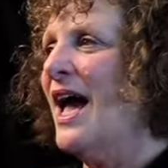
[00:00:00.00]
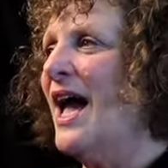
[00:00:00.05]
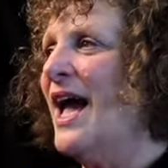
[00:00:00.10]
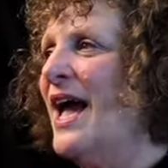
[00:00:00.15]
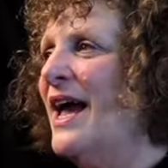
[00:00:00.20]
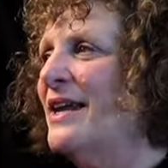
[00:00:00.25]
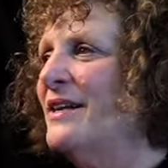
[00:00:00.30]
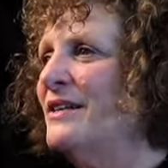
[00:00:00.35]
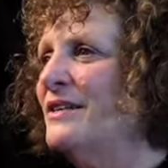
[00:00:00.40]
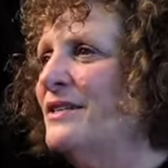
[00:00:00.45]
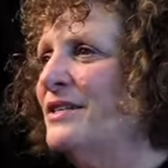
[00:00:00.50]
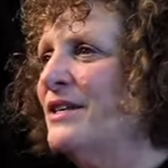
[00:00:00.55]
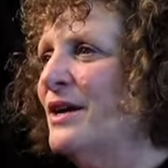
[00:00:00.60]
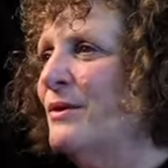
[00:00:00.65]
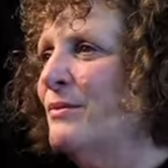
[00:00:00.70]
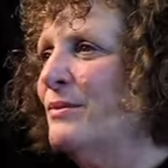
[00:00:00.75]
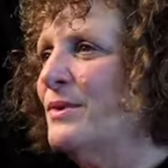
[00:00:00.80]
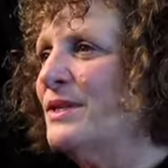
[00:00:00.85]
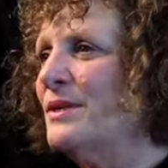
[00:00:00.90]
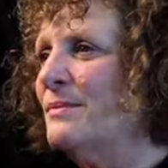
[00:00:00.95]
And
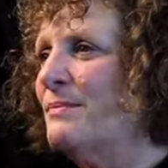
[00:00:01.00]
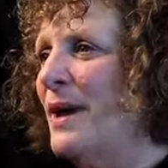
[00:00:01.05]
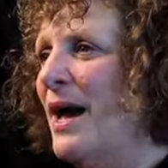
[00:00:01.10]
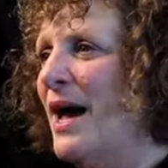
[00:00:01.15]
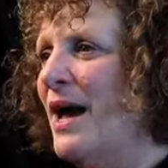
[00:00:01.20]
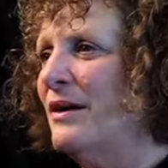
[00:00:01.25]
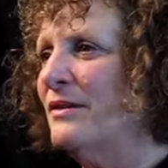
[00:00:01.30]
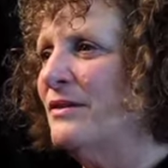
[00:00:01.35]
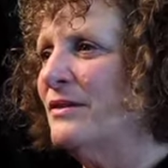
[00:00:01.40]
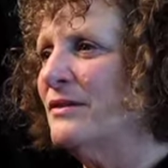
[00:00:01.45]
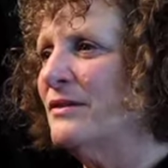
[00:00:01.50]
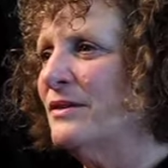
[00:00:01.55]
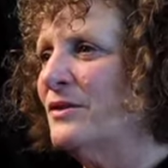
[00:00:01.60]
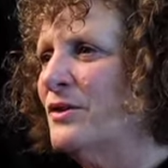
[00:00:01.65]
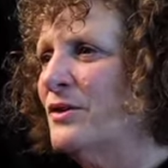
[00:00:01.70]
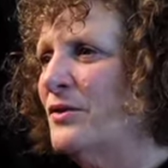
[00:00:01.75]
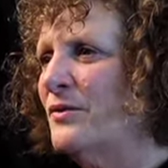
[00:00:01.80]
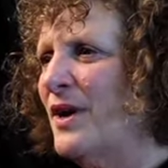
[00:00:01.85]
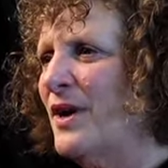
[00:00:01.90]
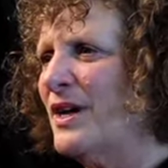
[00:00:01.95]
it was about
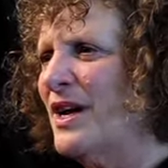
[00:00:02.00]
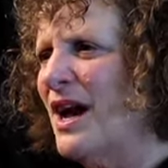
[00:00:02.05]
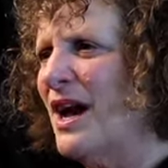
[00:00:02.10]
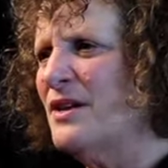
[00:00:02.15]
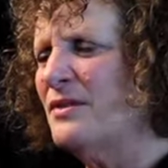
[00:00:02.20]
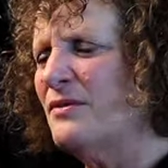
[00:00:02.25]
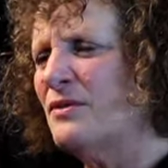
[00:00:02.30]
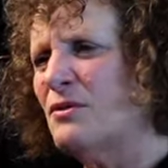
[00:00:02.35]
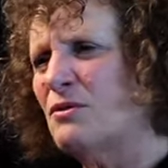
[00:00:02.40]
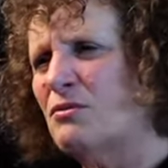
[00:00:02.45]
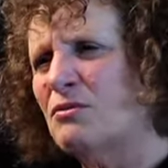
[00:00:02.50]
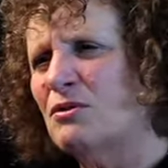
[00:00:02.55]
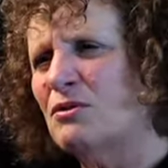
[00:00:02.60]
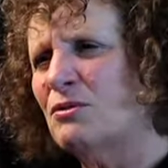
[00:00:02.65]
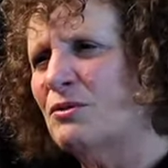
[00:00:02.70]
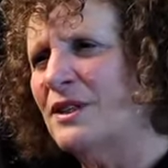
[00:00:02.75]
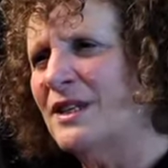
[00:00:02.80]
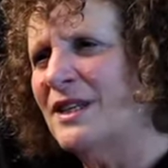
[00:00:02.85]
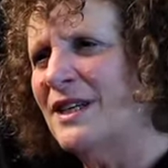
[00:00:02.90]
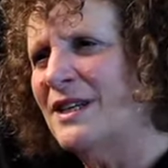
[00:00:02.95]
sort of a kind of
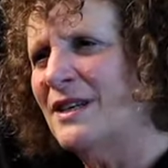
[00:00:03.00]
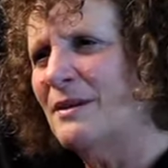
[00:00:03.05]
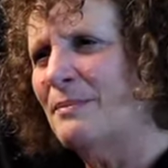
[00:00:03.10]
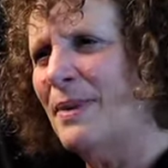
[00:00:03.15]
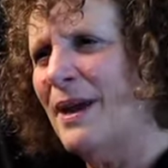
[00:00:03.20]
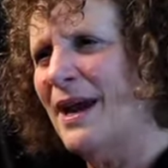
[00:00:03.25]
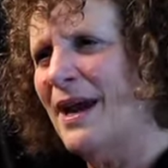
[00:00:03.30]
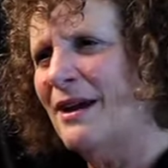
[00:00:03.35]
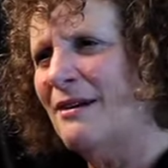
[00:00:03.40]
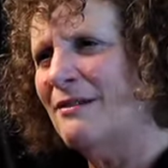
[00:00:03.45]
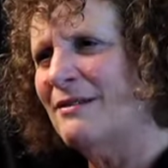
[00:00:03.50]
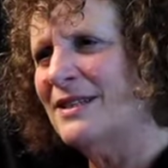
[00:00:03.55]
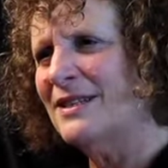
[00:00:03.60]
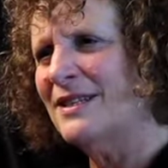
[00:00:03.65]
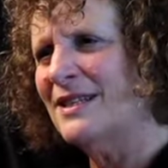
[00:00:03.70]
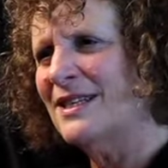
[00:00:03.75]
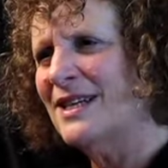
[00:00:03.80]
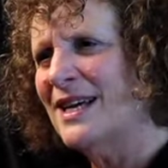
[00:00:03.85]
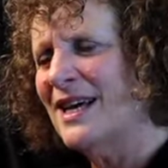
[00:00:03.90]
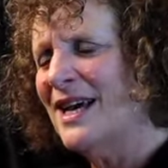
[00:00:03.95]
cruelty in a
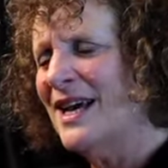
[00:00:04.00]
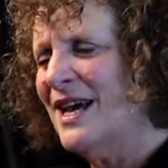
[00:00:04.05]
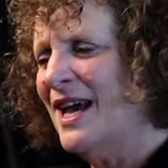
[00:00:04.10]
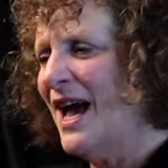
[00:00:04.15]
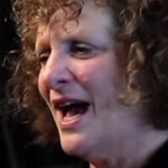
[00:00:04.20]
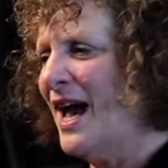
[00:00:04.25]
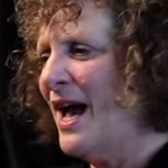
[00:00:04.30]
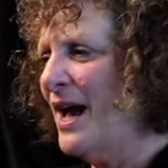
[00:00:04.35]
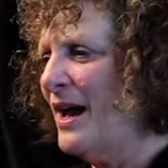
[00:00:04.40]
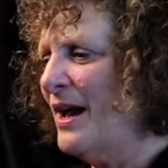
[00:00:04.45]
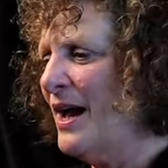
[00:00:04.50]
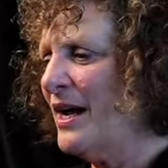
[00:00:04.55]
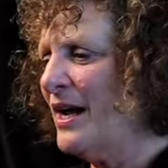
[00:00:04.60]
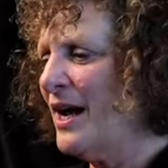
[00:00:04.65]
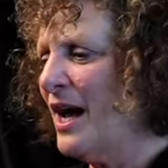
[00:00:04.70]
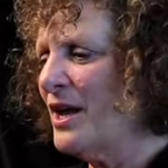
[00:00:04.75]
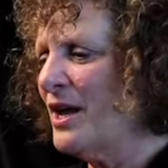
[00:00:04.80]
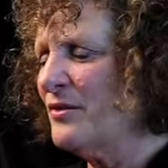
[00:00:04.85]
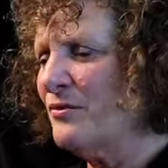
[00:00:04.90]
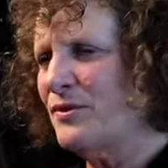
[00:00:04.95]
parent, a
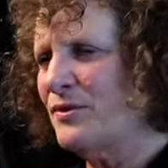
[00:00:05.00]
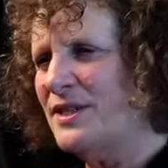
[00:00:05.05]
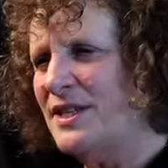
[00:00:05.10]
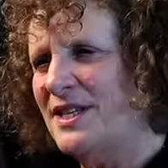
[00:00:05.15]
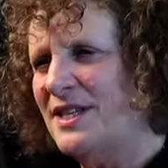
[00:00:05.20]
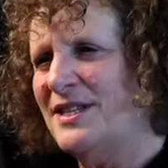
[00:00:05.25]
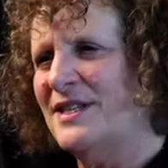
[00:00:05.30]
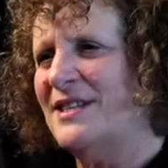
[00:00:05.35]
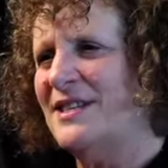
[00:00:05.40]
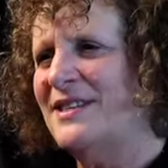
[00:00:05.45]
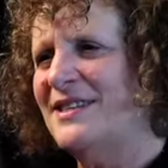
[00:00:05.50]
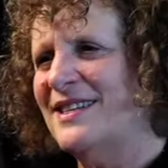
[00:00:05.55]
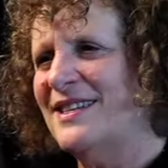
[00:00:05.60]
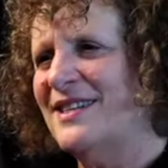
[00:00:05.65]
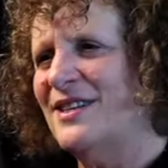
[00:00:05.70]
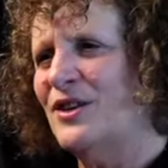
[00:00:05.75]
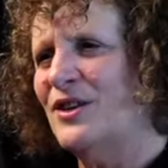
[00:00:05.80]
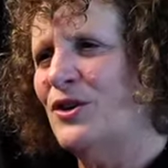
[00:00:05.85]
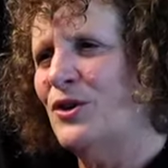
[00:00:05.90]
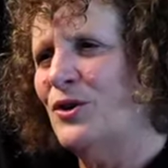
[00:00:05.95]
kind of resistance
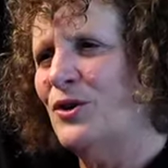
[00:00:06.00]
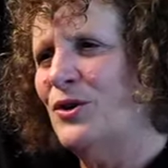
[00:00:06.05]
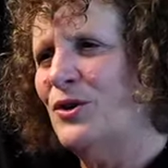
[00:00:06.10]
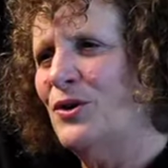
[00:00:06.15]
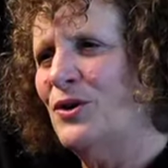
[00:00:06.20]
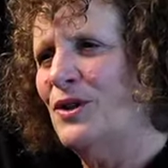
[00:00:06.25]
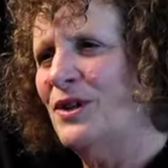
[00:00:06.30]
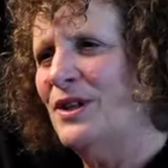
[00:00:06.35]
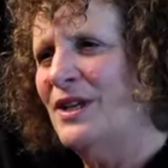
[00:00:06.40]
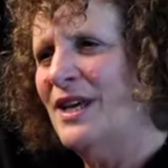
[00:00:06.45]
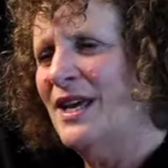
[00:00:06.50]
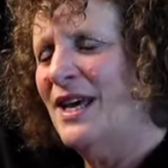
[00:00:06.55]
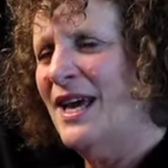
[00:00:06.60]
in a girl.